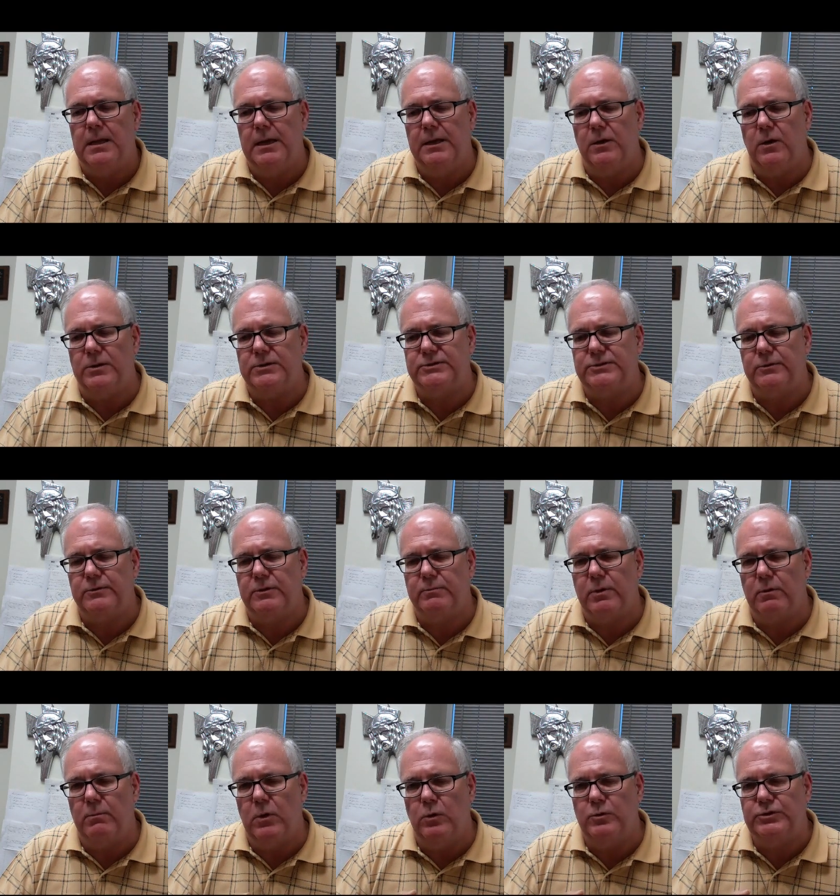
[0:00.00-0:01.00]
And also the
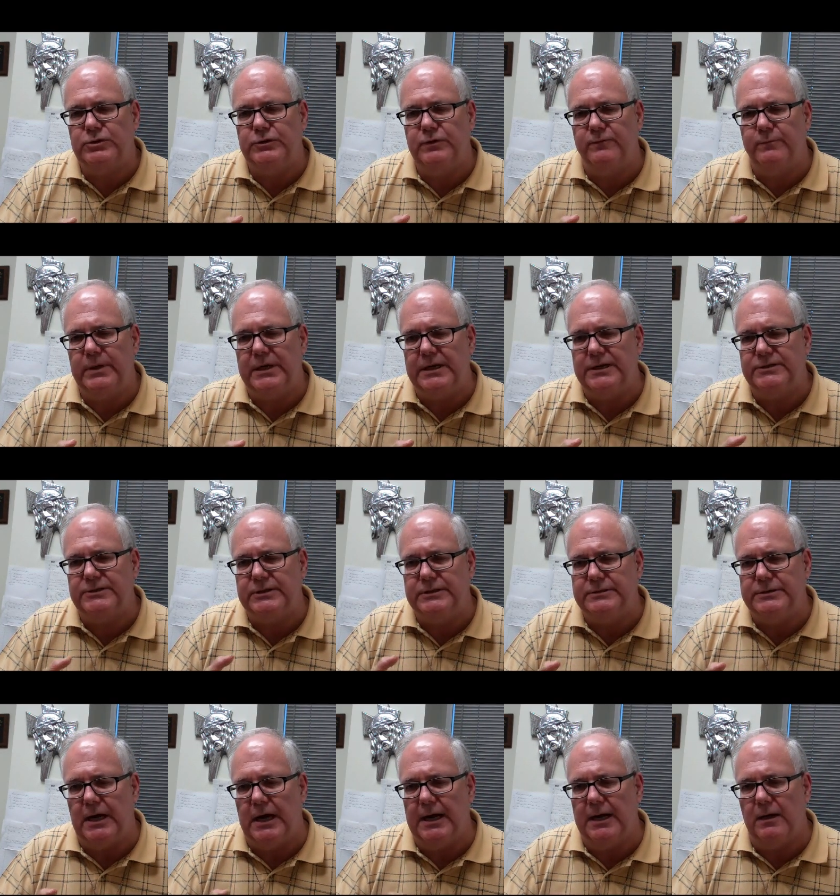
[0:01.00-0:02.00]
promotion of peace
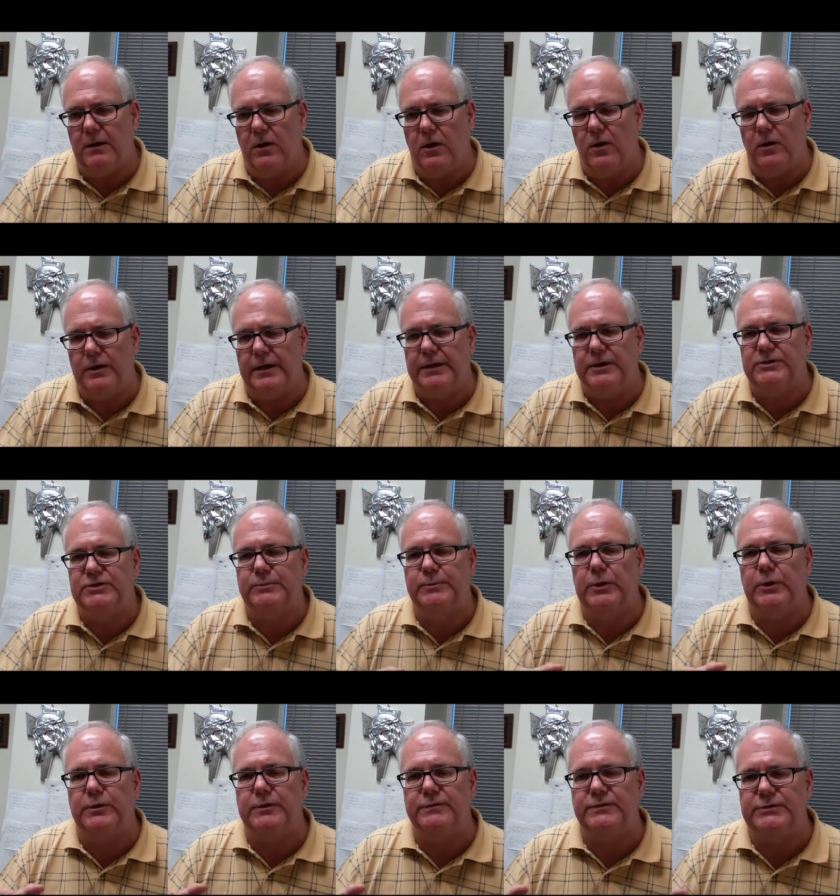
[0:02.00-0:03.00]
and dialogue in a
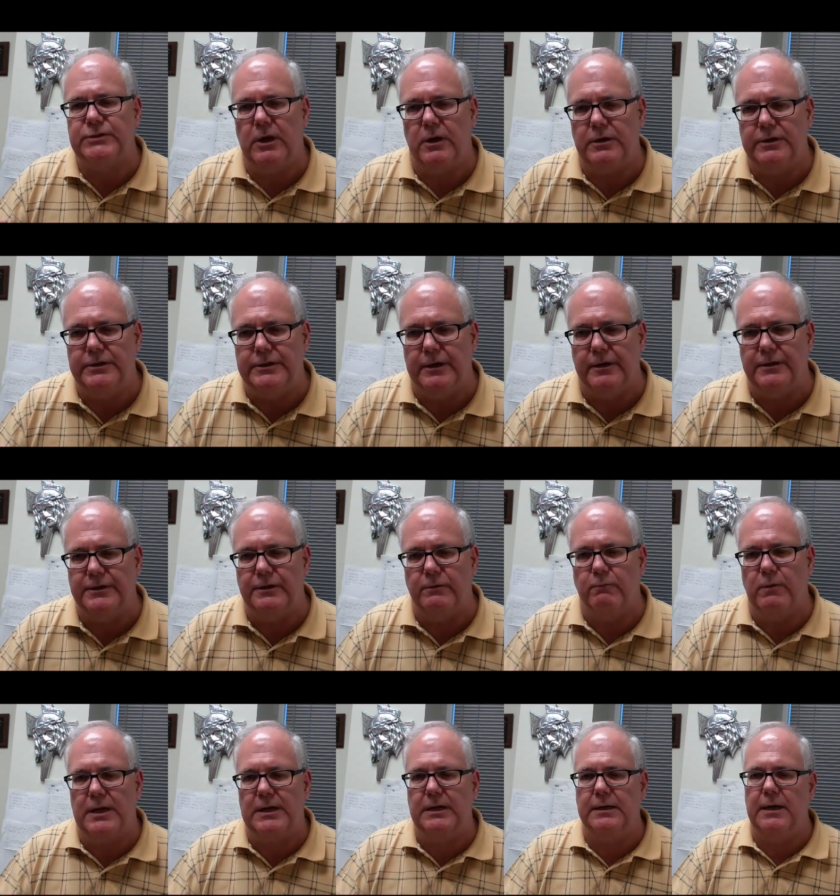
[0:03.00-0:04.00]
spirit of solidarity,
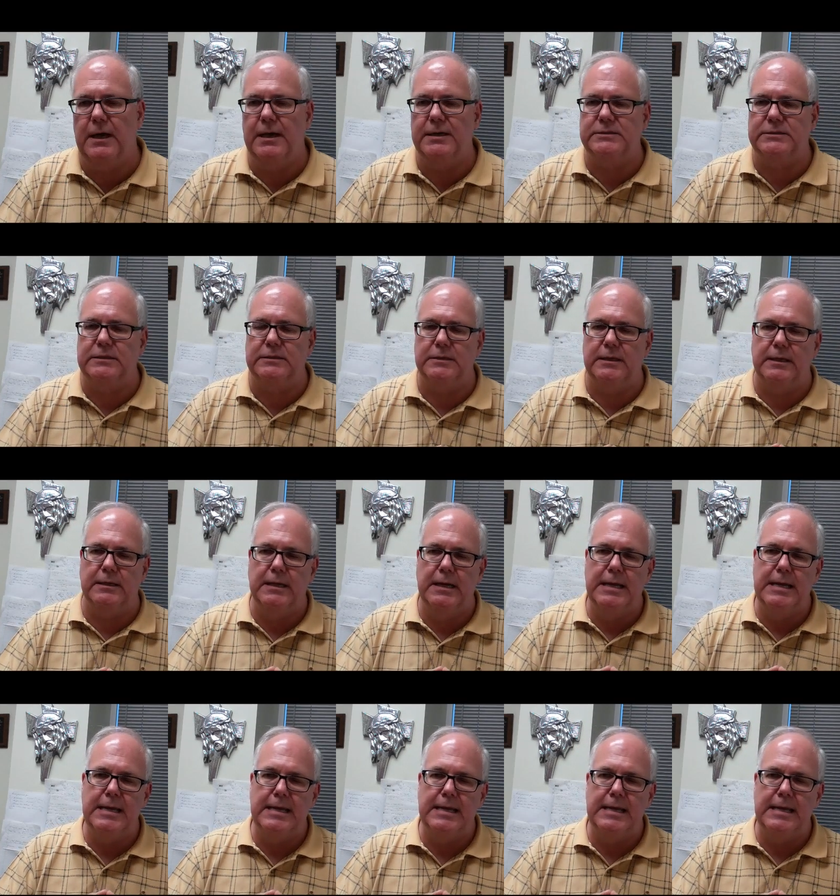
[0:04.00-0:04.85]
recognizing that